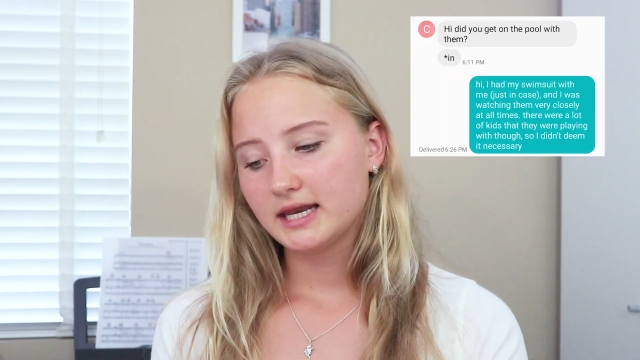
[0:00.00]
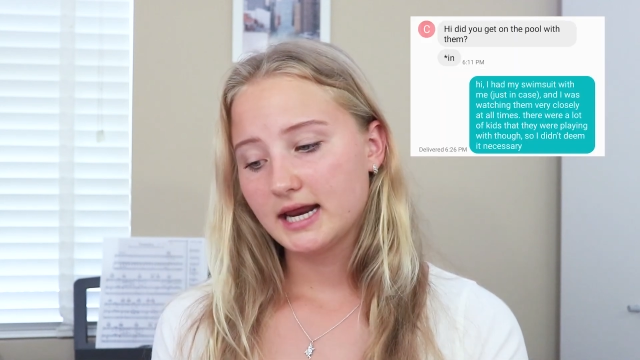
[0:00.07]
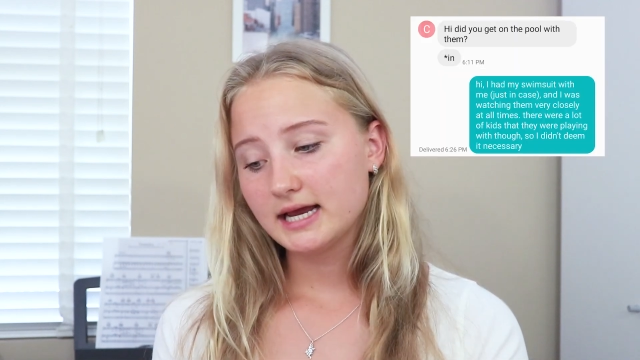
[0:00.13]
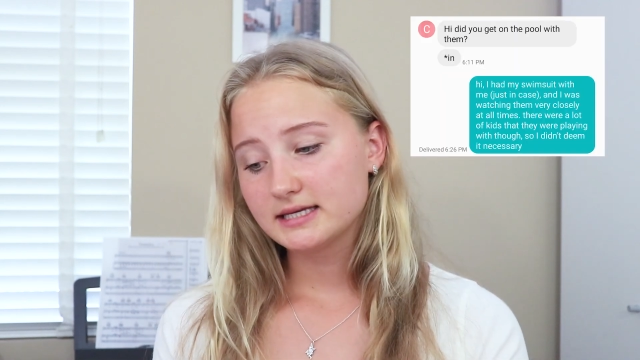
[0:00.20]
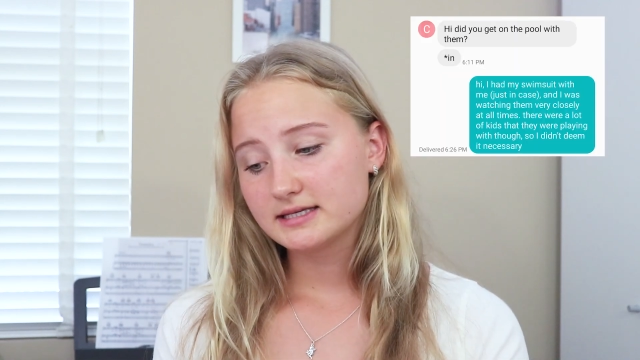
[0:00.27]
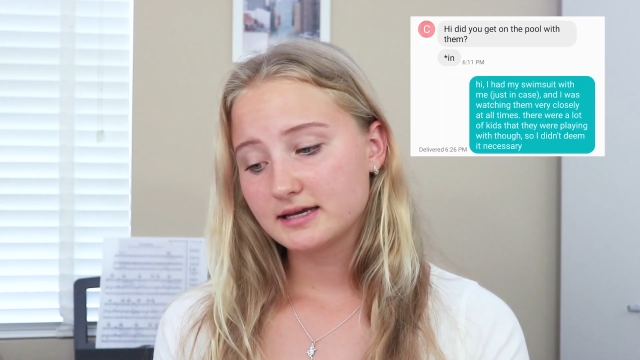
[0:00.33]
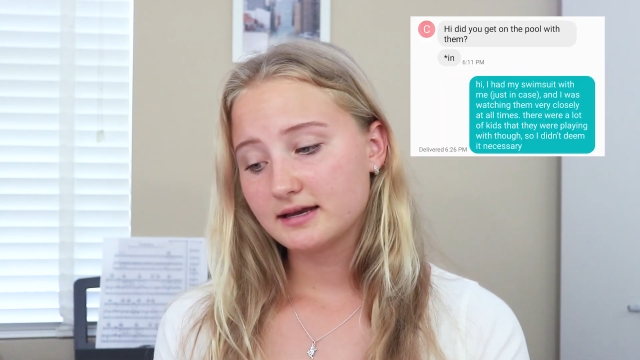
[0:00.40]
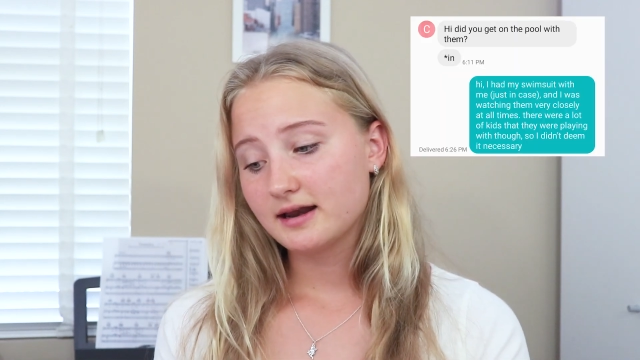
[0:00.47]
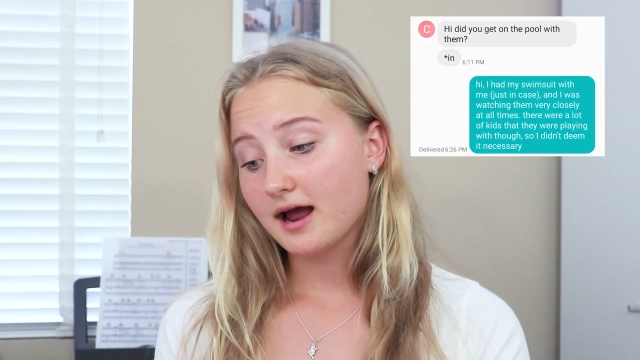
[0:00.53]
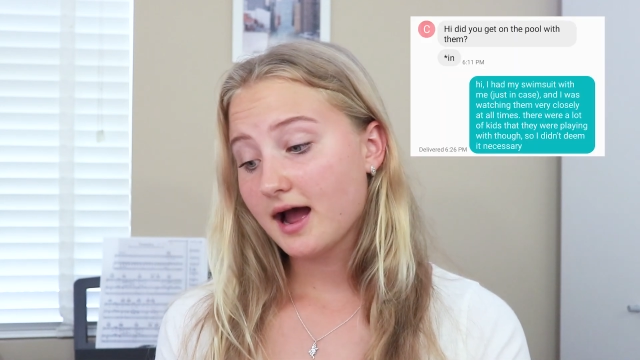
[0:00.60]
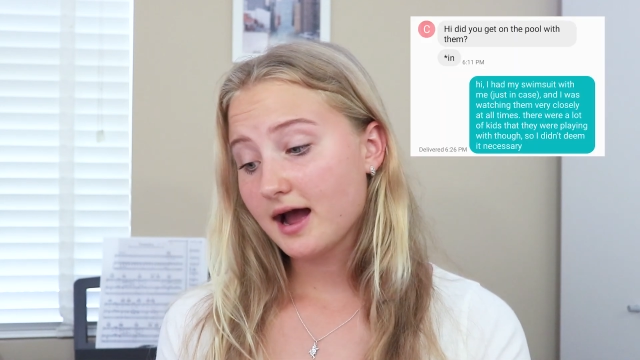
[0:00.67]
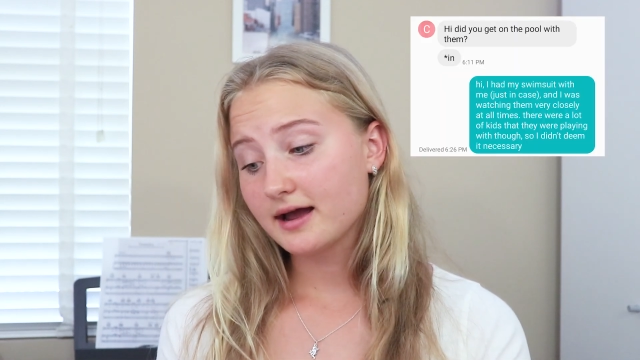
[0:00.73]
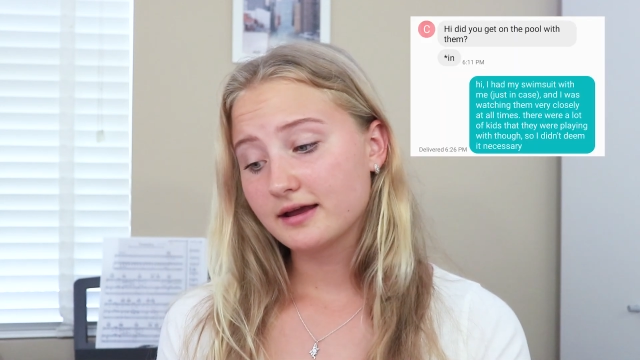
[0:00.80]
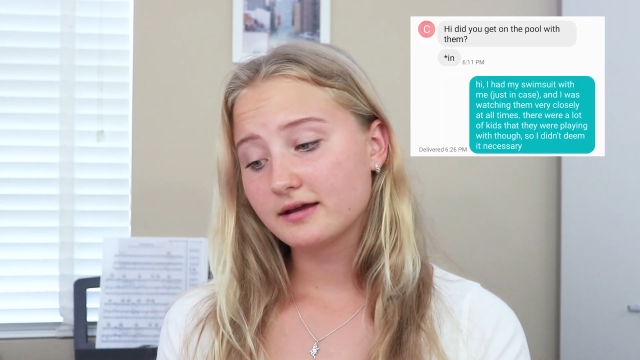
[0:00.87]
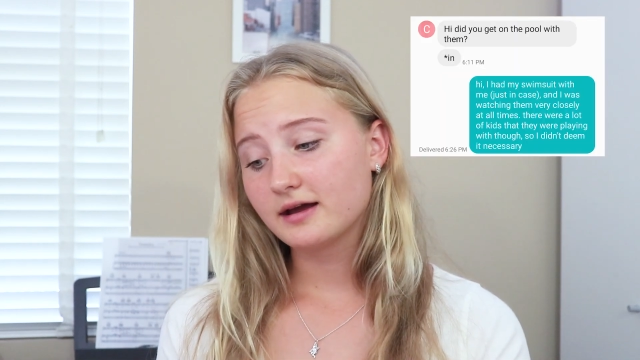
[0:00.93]
And I said,
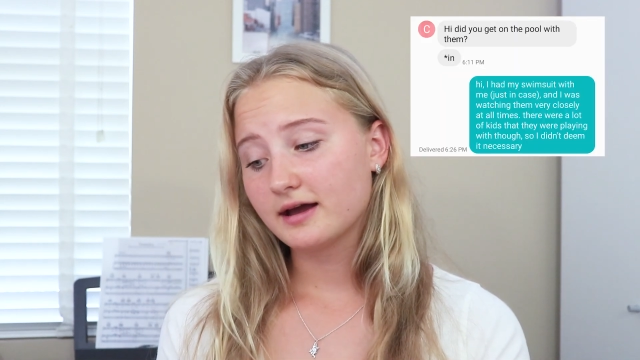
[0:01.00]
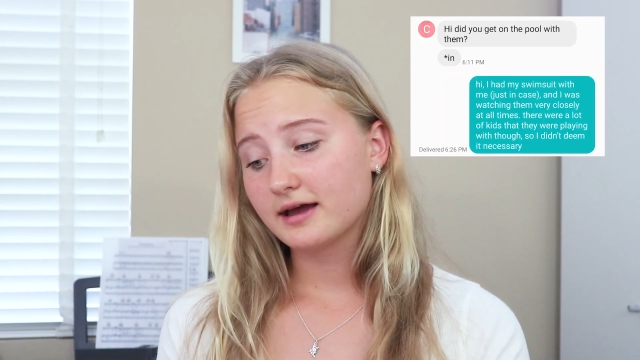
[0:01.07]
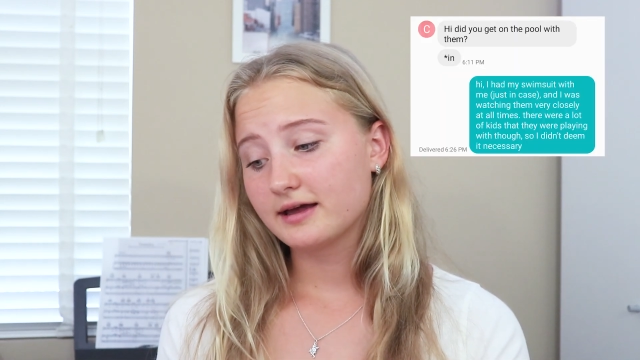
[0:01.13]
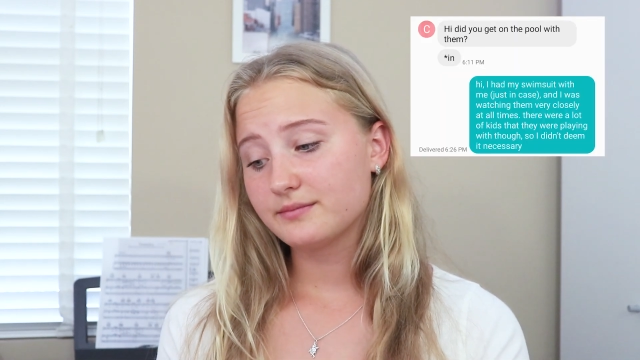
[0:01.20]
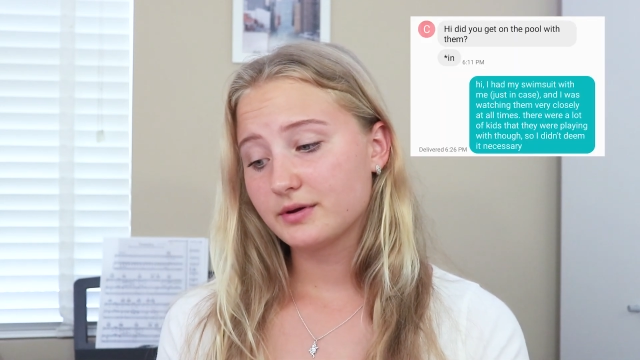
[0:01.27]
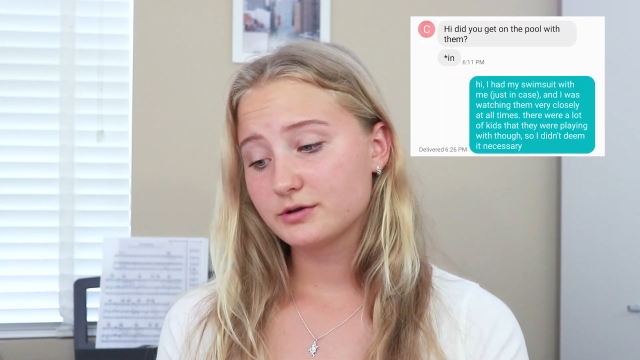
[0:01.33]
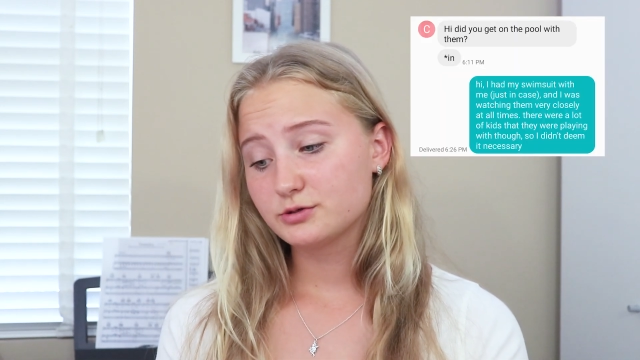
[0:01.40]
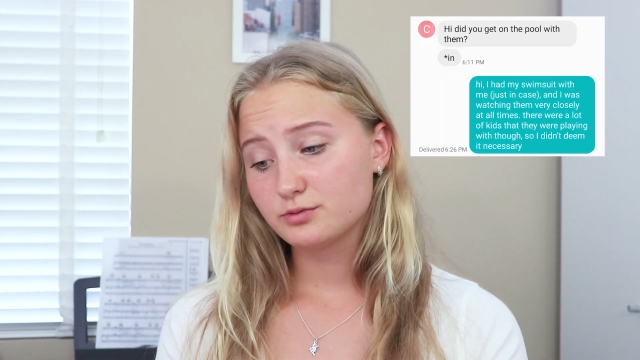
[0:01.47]
hi, I had my